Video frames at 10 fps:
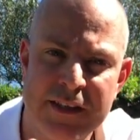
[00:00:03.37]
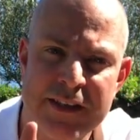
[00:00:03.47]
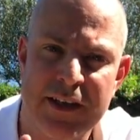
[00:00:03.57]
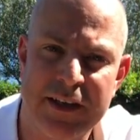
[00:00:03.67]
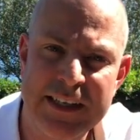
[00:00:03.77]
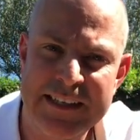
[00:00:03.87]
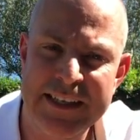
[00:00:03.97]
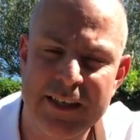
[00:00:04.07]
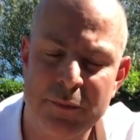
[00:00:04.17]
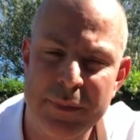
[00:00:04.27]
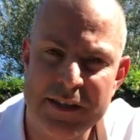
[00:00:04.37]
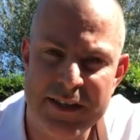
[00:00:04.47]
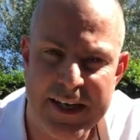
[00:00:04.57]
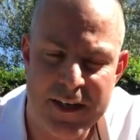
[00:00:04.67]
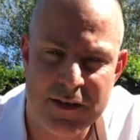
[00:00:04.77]
This is idea number
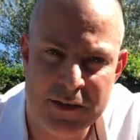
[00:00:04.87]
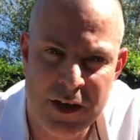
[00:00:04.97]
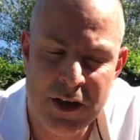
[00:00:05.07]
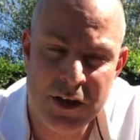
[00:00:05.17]
six